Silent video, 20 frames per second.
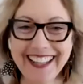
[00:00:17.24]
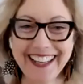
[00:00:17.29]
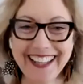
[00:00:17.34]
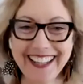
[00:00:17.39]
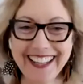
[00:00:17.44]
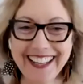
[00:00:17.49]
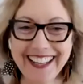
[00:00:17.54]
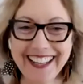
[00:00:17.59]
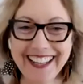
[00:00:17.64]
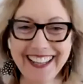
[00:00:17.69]

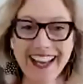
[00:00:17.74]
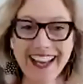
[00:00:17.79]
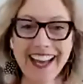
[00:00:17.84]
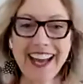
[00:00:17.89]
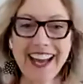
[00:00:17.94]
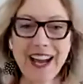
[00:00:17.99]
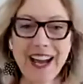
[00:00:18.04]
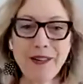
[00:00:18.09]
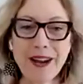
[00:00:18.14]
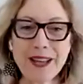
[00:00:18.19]

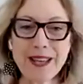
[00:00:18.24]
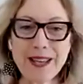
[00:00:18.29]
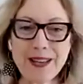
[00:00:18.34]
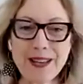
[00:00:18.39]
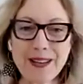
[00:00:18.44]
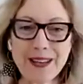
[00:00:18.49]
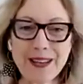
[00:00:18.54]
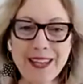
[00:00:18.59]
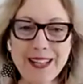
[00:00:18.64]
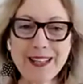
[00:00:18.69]
How are
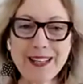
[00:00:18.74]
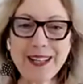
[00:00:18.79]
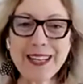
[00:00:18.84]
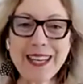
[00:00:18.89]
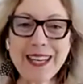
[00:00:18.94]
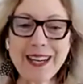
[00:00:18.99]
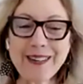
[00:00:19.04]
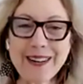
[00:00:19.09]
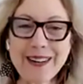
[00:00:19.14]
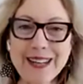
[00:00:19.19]
you? Can you
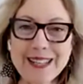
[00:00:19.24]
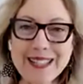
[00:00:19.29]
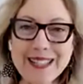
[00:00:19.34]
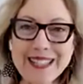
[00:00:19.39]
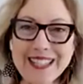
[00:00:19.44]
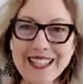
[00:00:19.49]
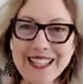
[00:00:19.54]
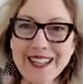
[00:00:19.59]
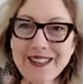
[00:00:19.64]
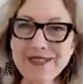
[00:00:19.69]
hear
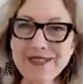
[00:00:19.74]
us?